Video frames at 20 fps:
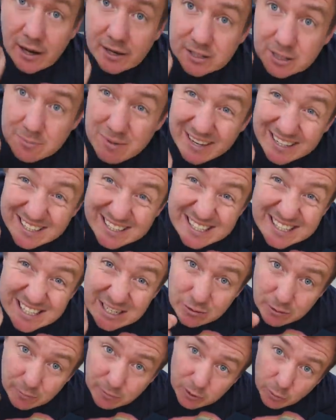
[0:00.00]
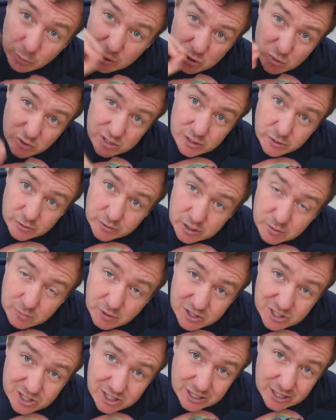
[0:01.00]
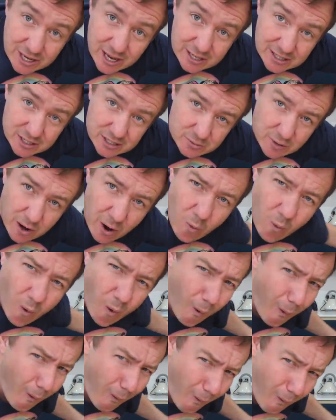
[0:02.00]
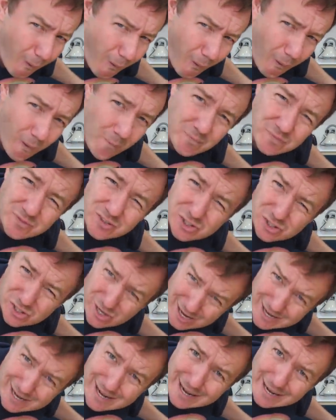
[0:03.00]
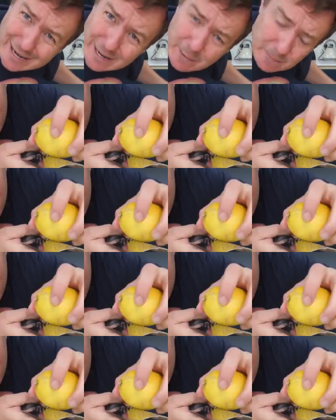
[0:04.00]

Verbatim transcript: to make a syrup that we drizzle on the sponge at the end as well. Oh, cheeky.